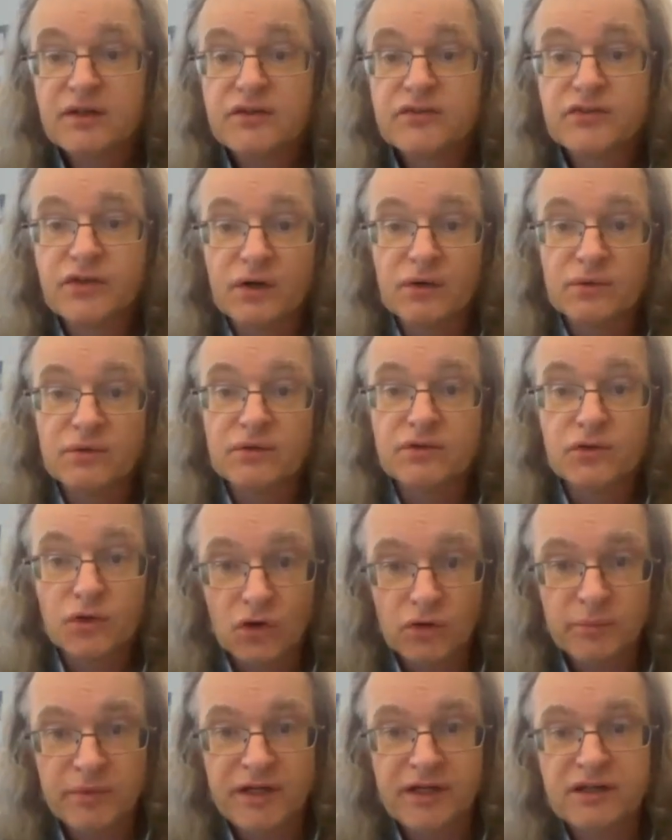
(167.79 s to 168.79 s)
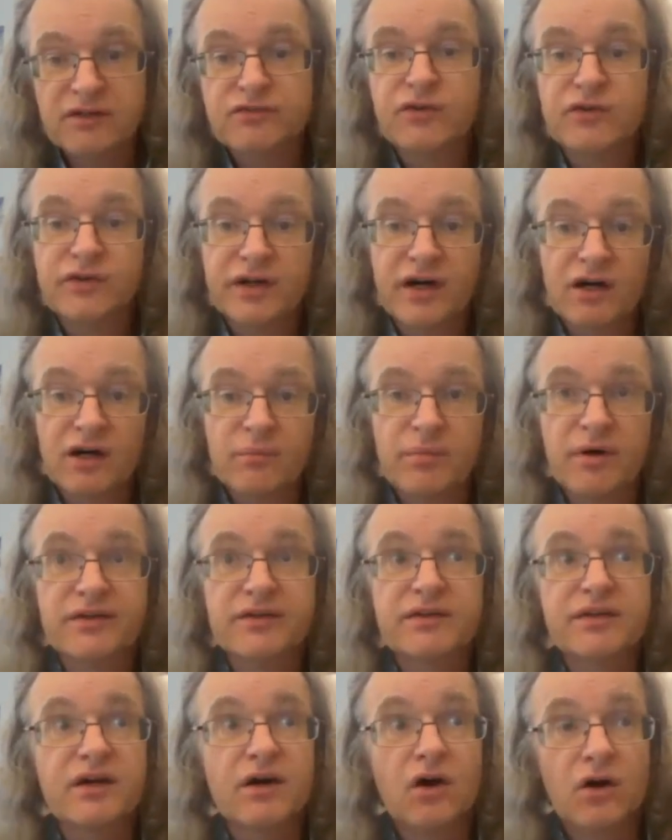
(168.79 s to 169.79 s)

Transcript: So no meeting for now, but